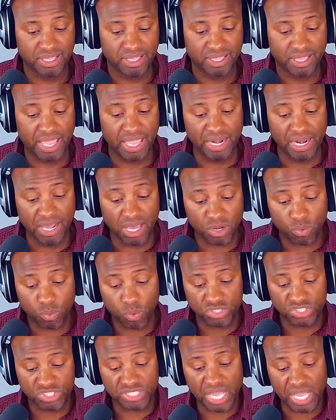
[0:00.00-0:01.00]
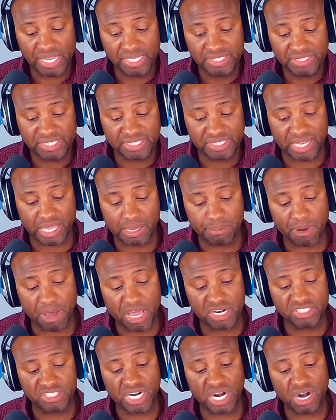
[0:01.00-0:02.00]
In other words, scientists like
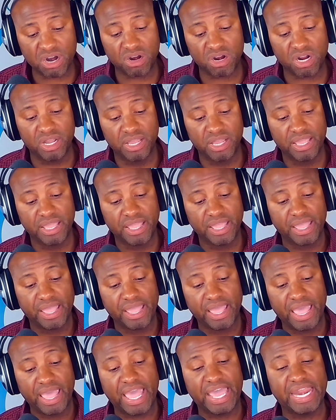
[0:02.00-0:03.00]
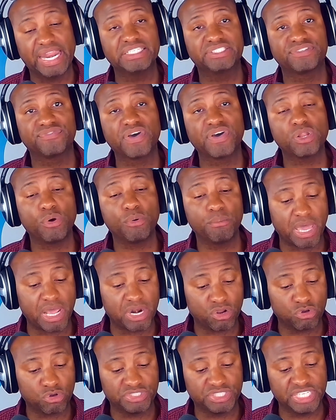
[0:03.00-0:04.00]
Bhattacharya and his fellow
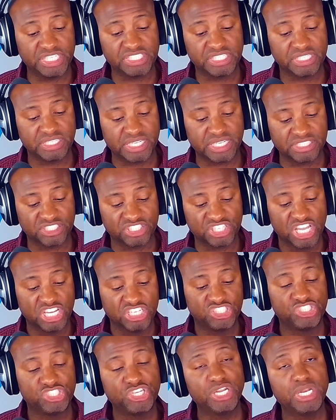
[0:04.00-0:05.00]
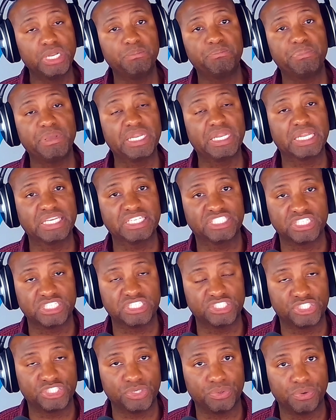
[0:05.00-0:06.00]
medical dissidents shouldn't be
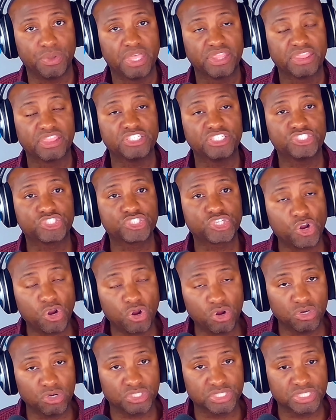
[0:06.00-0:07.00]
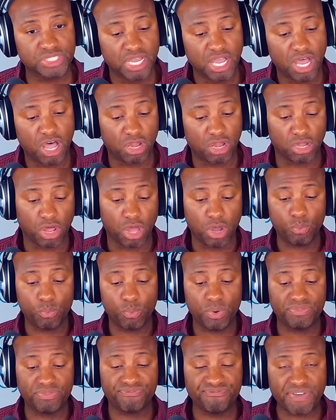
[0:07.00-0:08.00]
listened to. The church, along
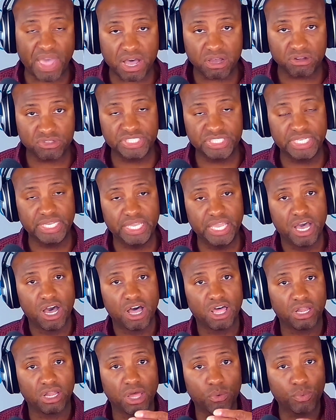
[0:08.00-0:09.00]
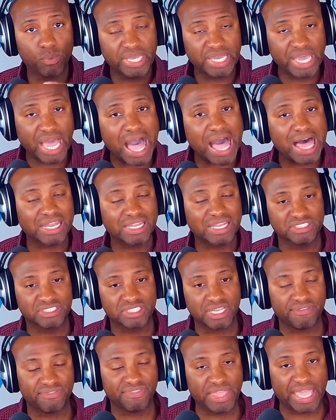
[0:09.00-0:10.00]
with Fauci, along with Collins
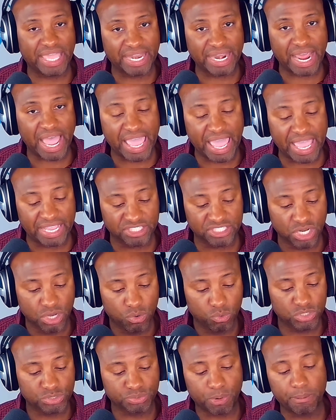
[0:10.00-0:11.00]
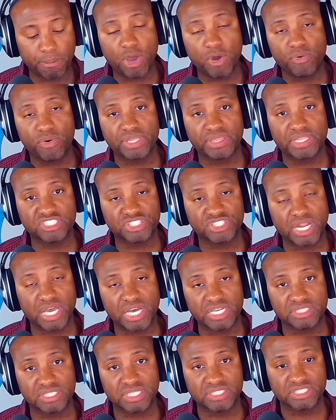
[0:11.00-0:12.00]
of the NIH, was promoting this
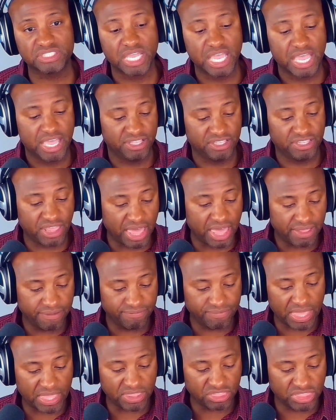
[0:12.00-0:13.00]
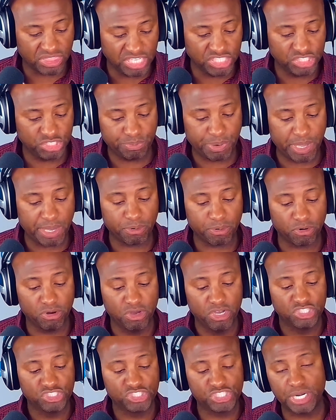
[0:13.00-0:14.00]
nonsense, that these
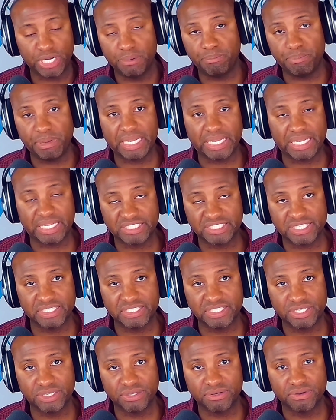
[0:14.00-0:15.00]
people shouldn't be listened to.